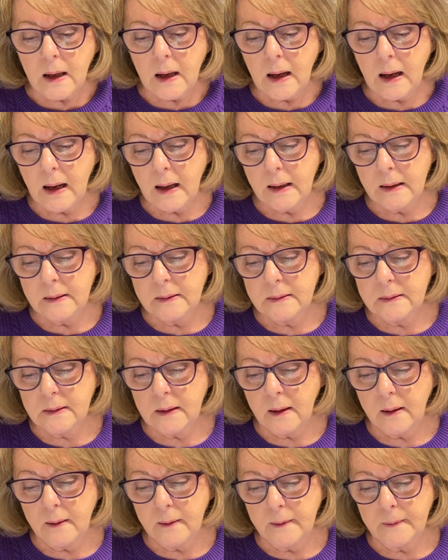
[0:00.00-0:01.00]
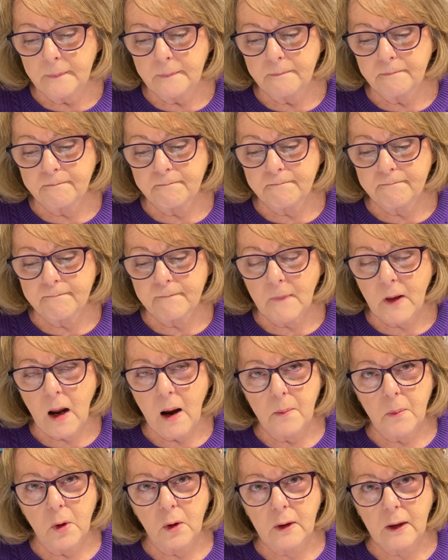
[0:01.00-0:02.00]
and I'm
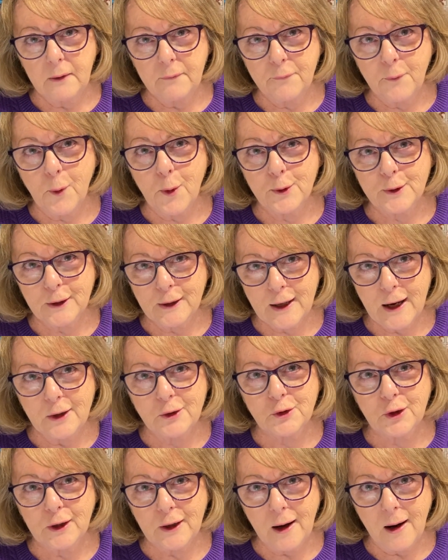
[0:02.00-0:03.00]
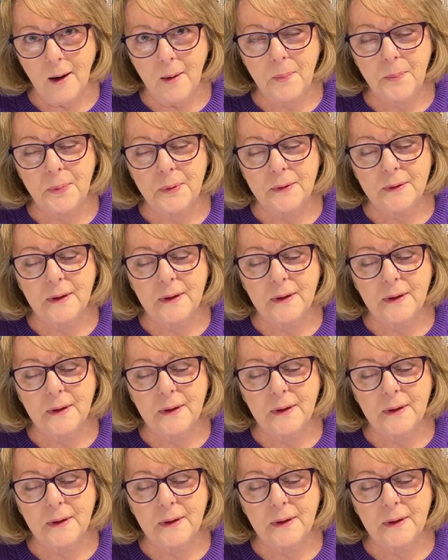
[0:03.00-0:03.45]
looking forward to catching up